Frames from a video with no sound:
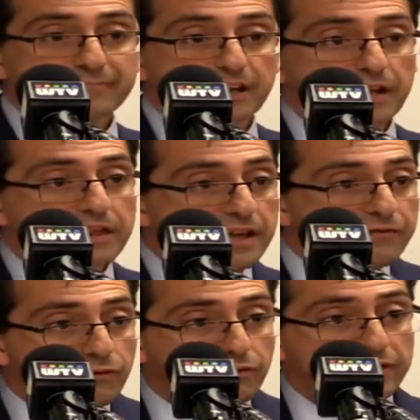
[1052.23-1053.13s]
Therefore,
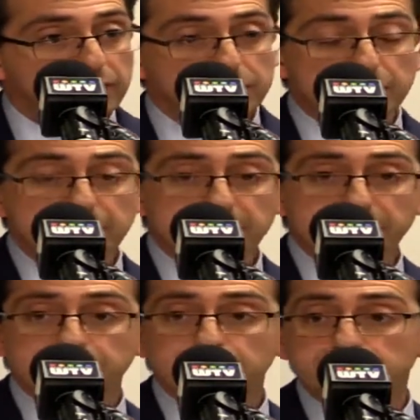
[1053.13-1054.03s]
there was no need to,
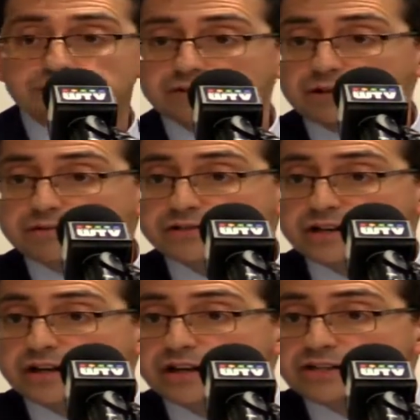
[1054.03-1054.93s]

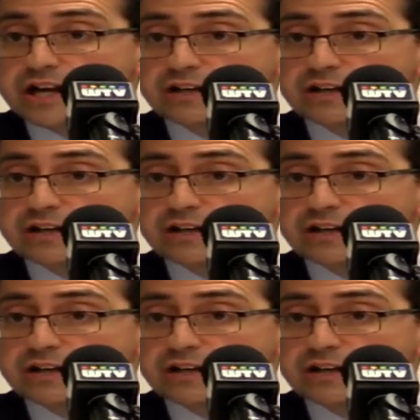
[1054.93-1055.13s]
she had